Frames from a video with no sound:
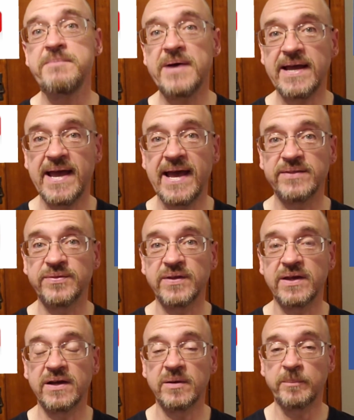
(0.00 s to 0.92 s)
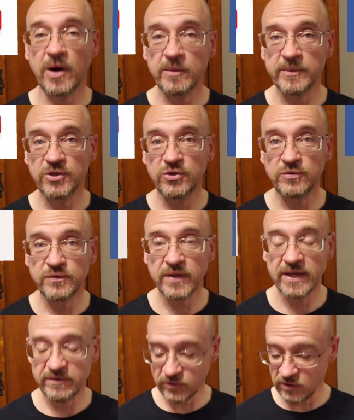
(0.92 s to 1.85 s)
I had the uh, barbecue
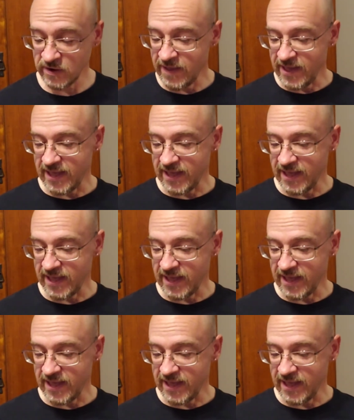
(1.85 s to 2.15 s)
flavor,